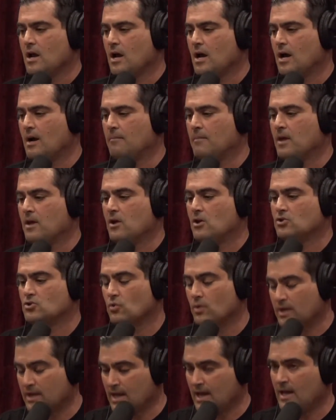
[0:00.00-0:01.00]
Um,
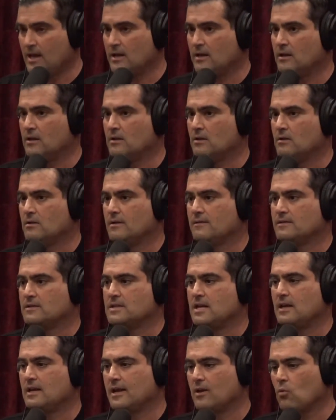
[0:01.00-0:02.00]
so again, have to
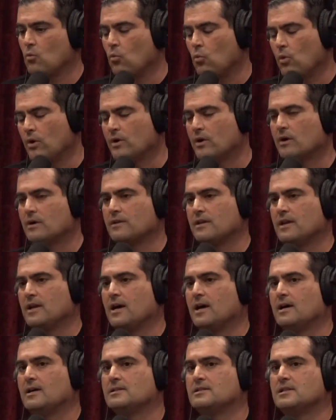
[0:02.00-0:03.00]
say, like, what are the
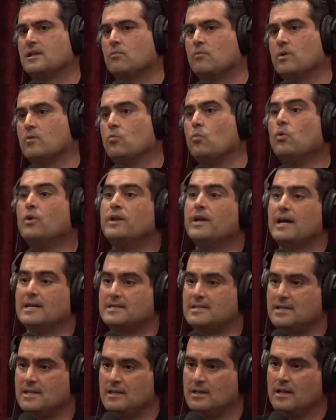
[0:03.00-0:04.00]
odds that we would
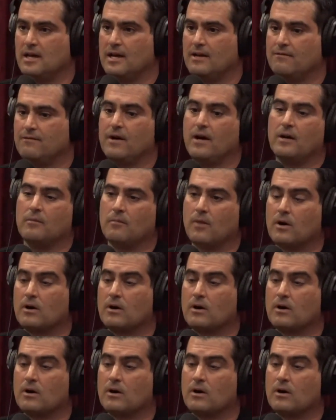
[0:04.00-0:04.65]
not see life on